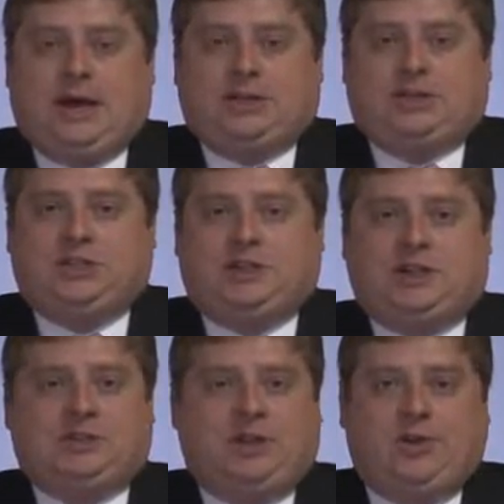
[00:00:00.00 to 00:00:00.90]
She's
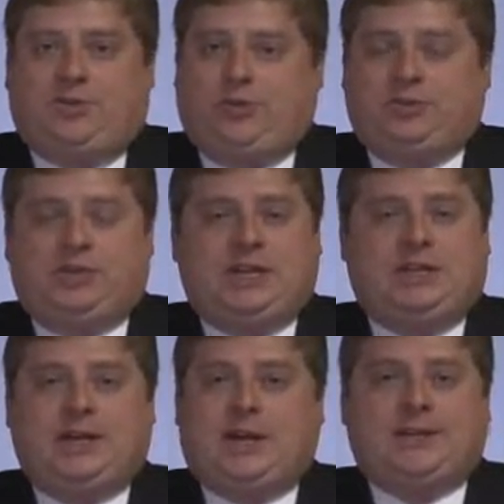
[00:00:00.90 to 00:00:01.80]
also
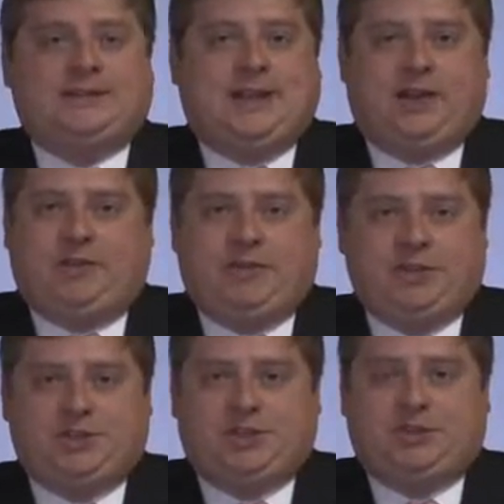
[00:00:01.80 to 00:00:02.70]
routinely on
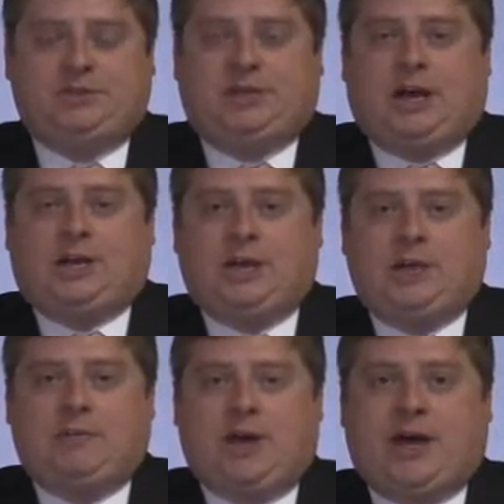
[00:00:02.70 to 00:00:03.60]
television talking
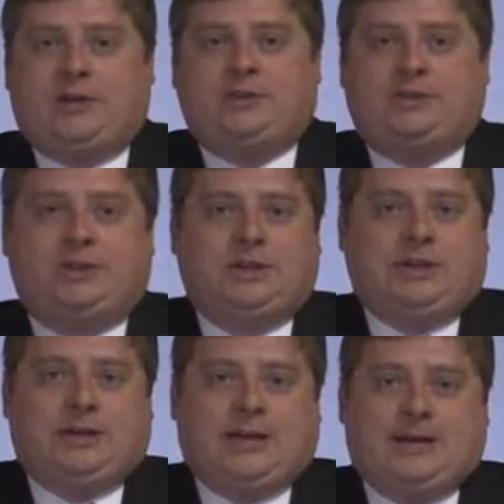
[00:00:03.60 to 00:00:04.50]
about,
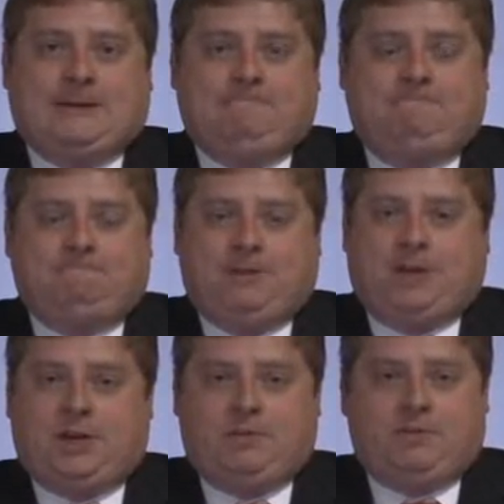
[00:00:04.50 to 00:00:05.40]

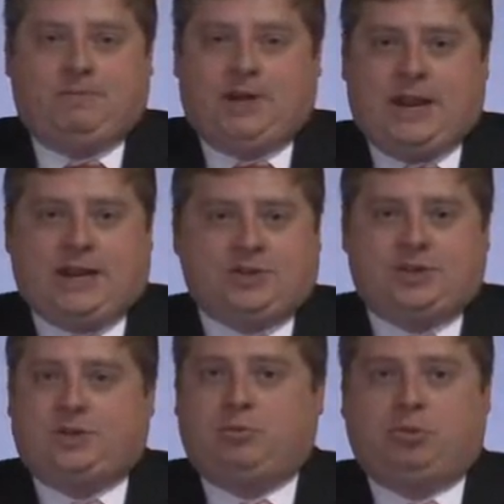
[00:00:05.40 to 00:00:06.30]

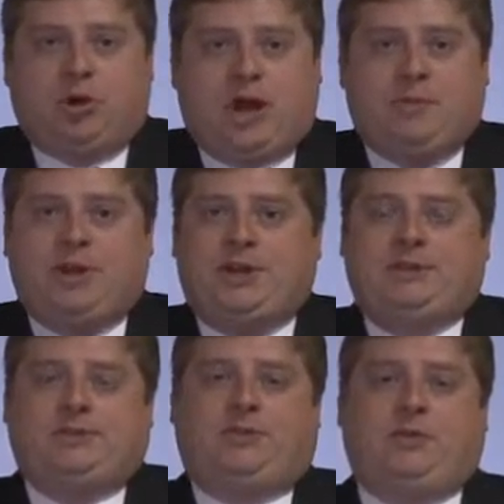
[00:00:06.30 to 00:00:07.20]
national
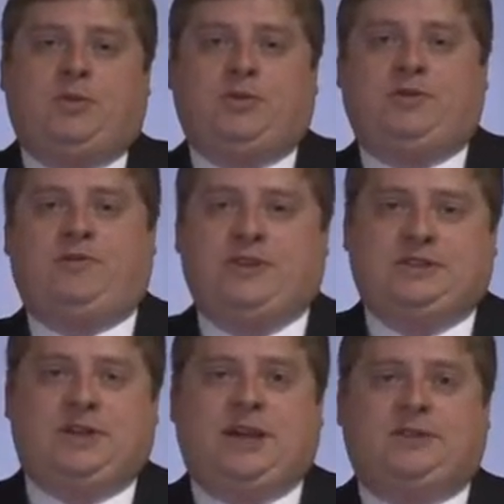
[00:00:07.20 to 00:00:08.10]
prominent criminal
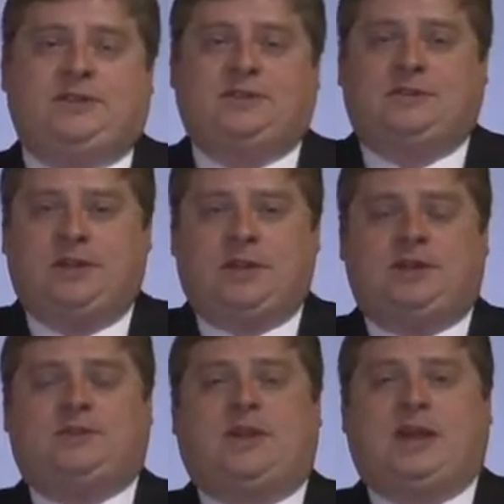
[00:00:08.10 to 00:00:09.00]
defense cases and
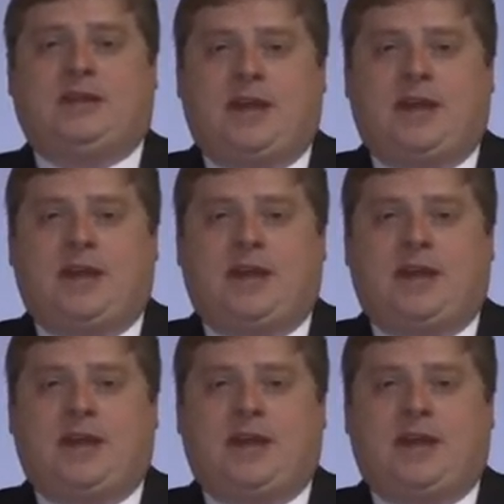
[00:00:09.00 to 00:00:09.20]
things like